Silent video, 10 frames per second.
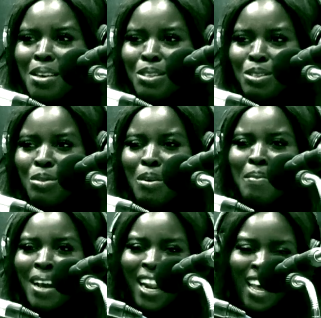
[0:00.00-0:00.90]
you sure
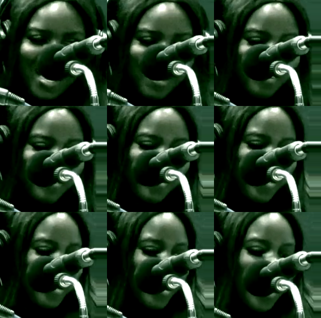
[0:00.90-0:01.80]
I'm alive?
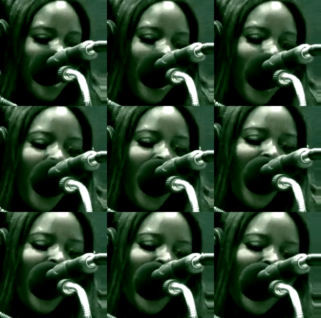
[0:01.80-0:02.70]

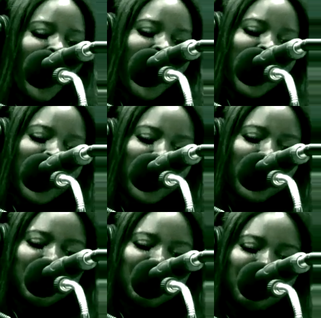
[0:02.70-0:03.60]
Hey!